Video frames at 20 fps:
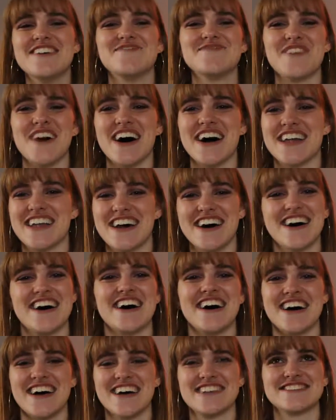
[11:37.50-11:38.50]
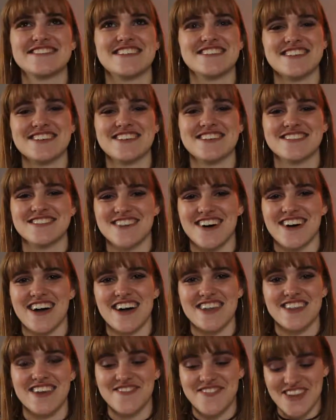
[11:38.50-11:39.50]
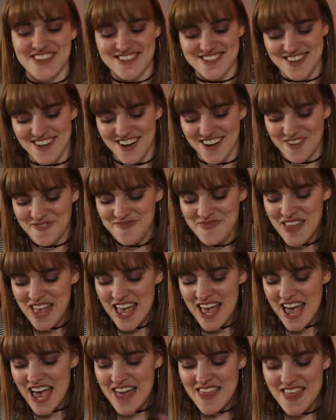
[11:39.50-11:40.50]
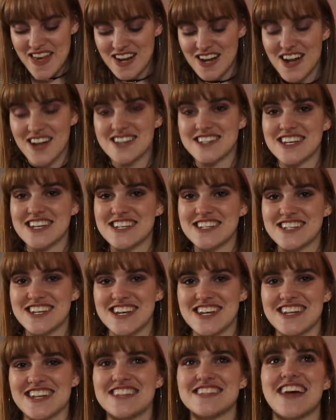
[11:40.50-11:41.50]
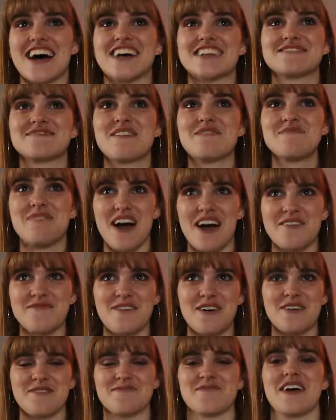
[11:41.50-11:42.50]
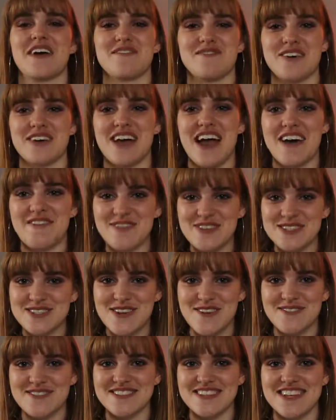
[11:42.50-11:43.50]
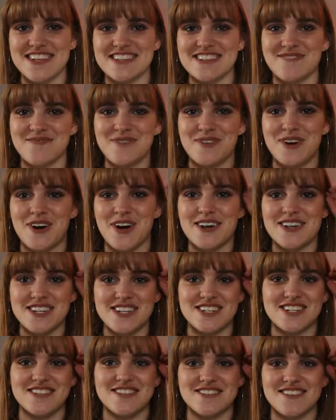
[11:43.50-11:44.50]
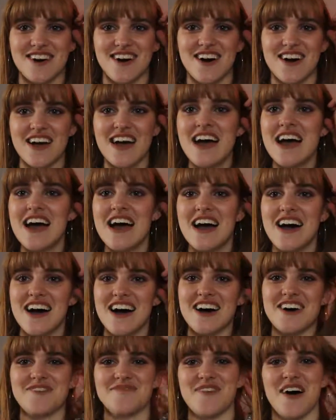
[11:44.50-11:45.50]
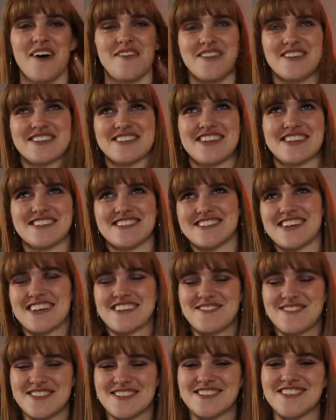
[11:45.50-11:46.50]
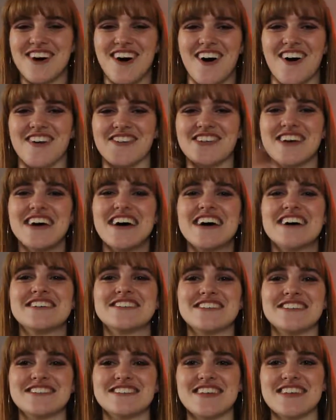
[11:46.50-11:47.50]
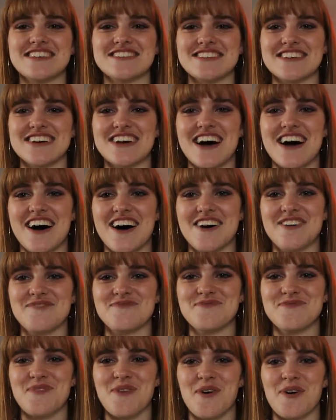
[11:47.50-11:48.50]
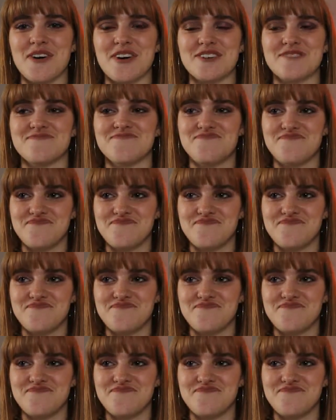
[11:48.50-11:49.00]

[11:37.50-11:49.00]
but that's such a good song. I love that song. And then Audition, that's my by far favorite. Emma Stone sings it for her audition song. Obviously, yes, because that's what it's called. She sings it for